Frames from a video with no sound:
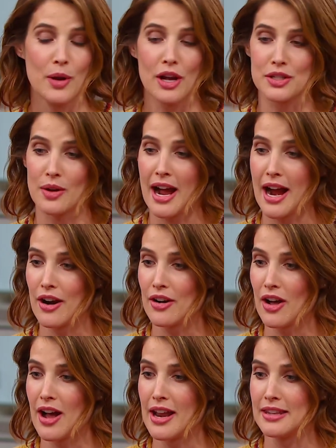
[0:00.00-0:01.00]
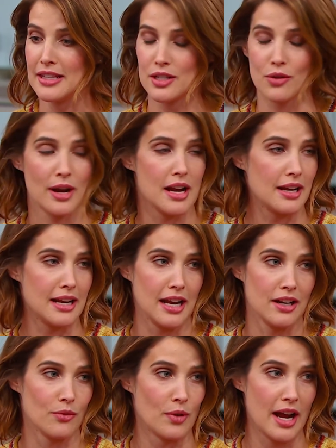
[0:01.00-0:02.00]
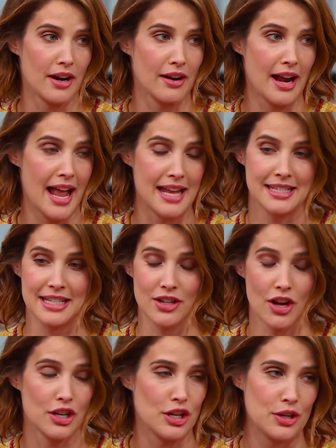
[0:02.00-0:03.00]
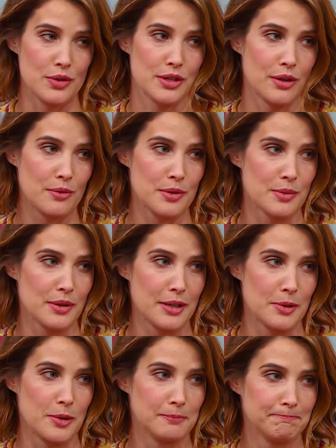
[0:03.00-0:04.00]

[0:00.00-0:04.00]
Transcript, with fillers: we also hired on this great Canadian writer, Auntie Donahue, so it was really cool.